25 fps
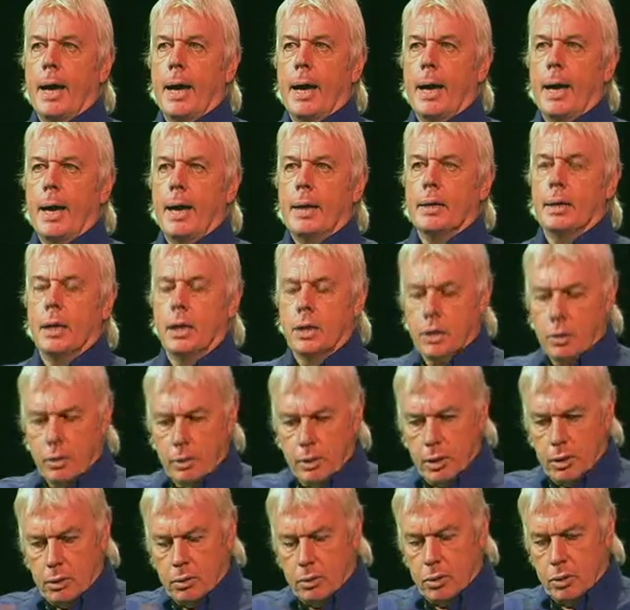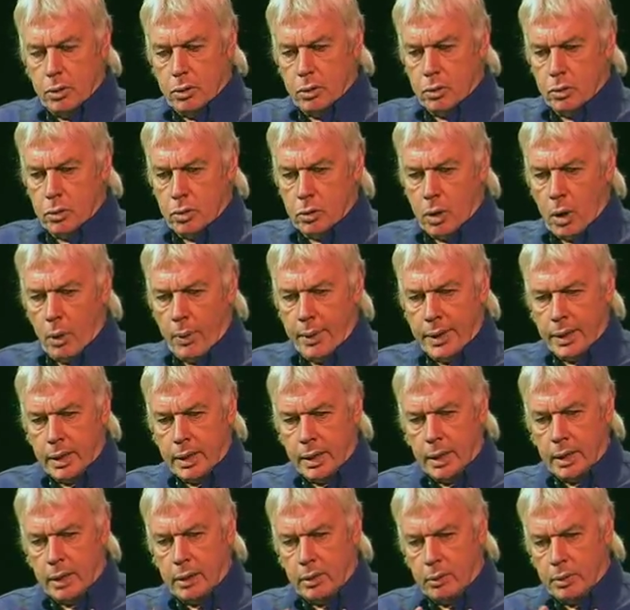And you know, you go
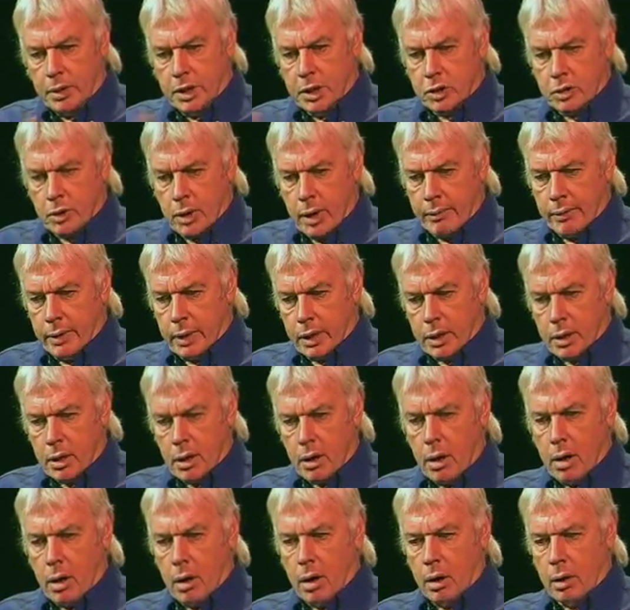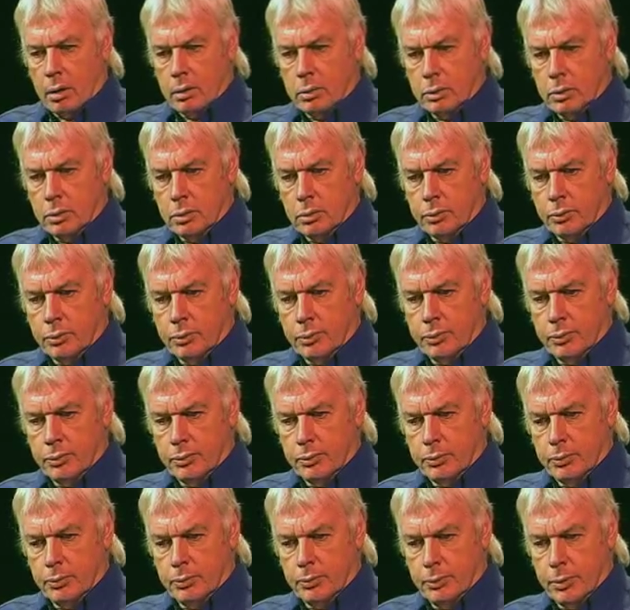in, when you drive in the car, you
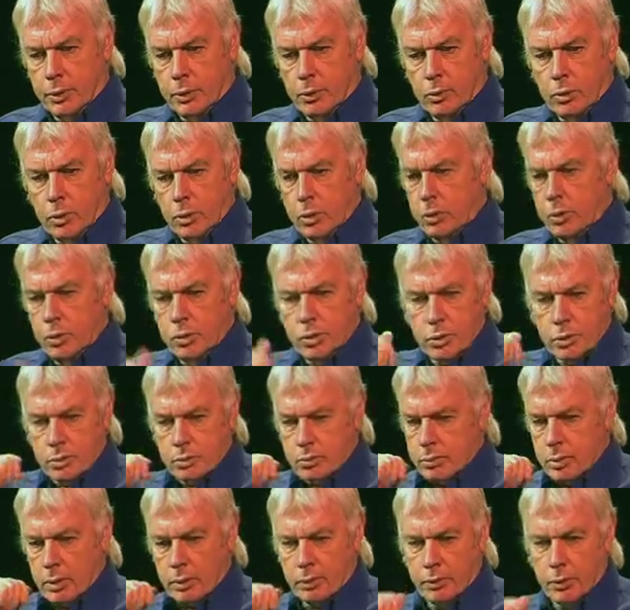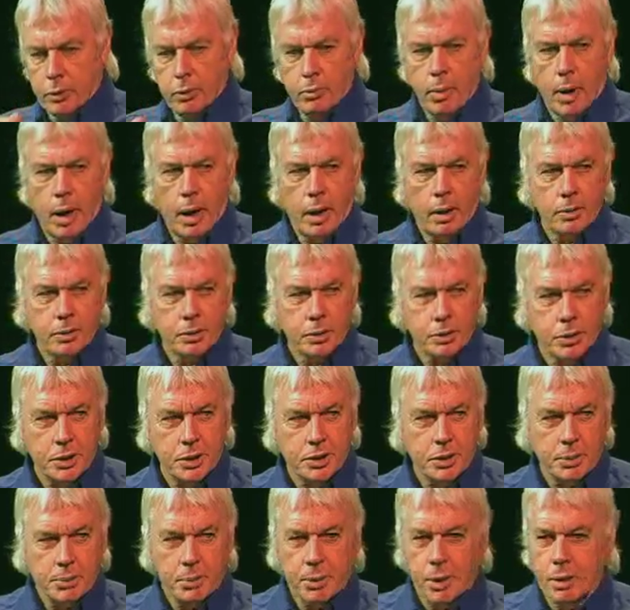lose a few miles because your
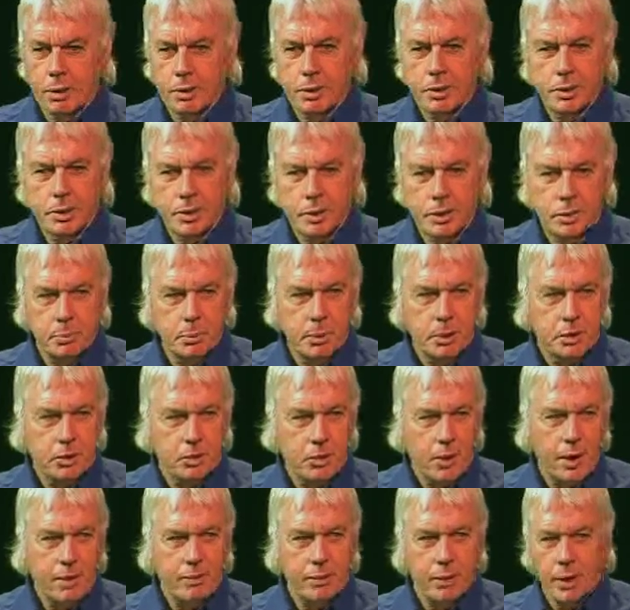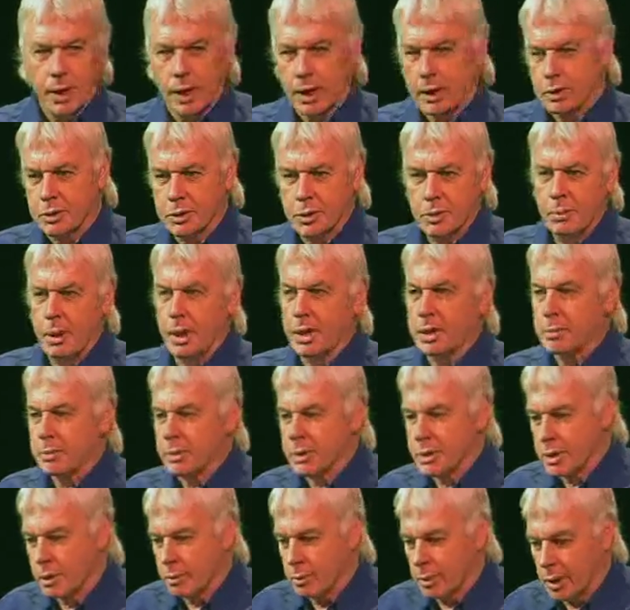subconscious has been driving it, because your mind's been
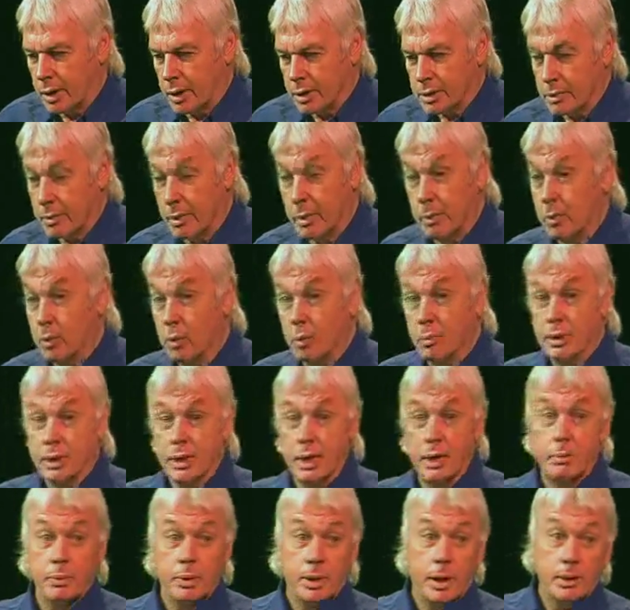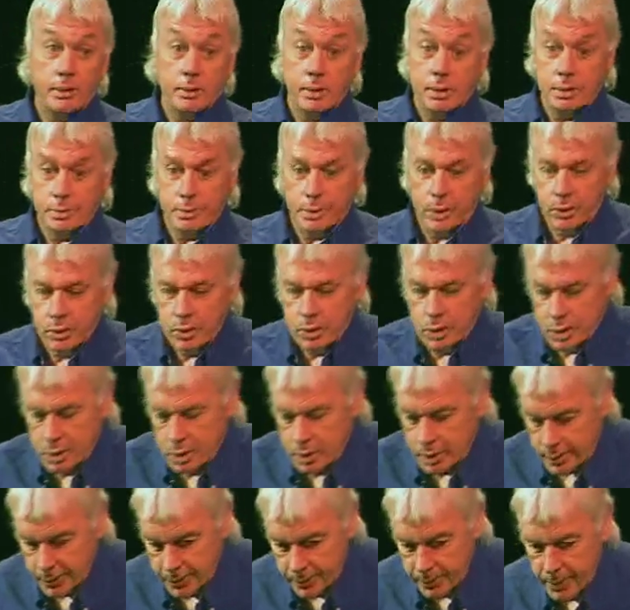somewhere else. I mean, we'd all be dead without the
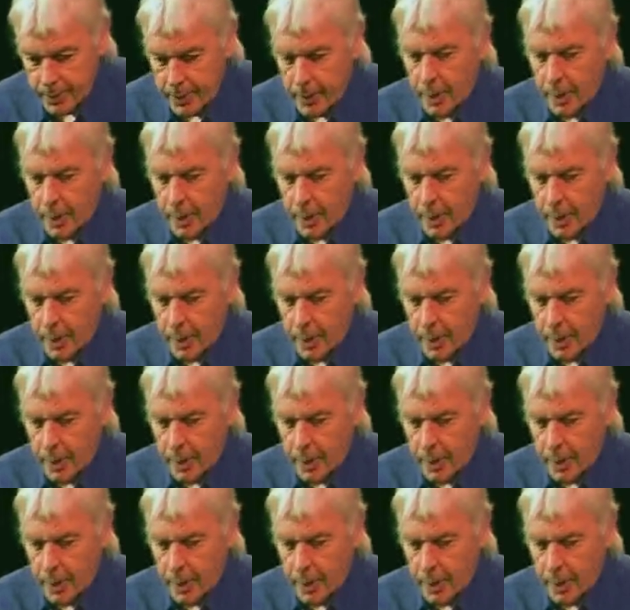subconscious, you know.